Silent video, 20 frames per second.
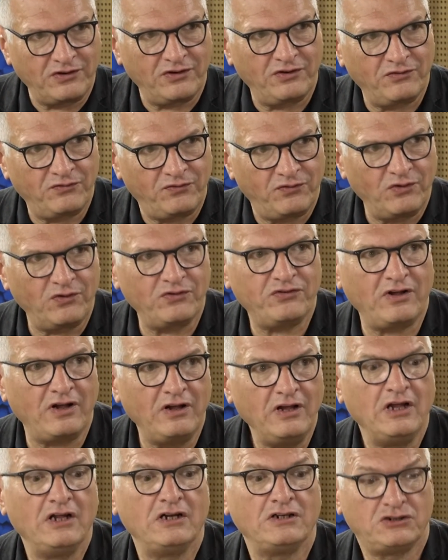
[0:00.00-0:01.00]
and further
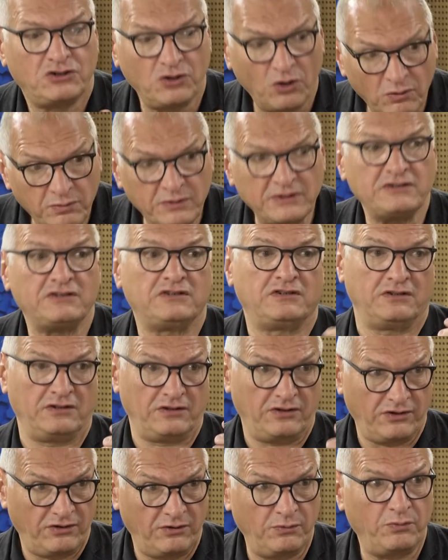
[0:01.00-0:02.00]
towards
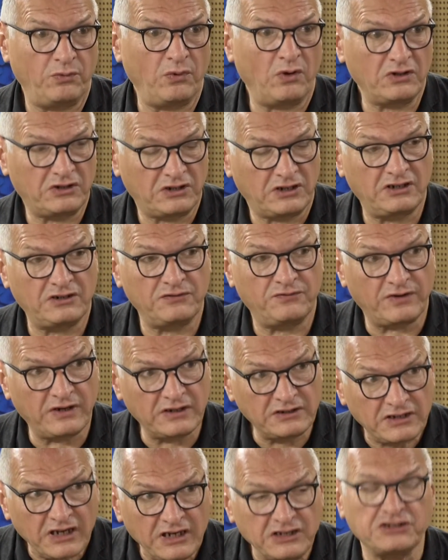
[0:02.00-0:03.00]
the world
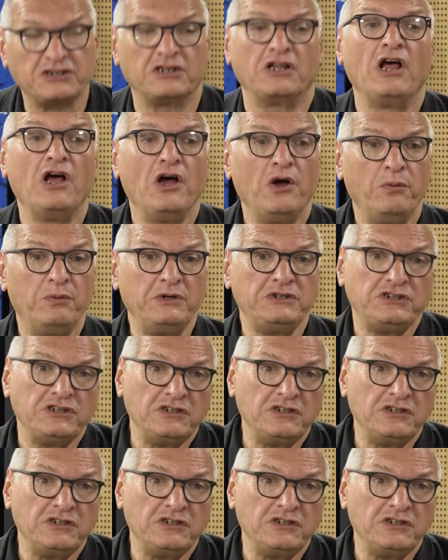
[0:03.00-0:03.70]
confrontation, which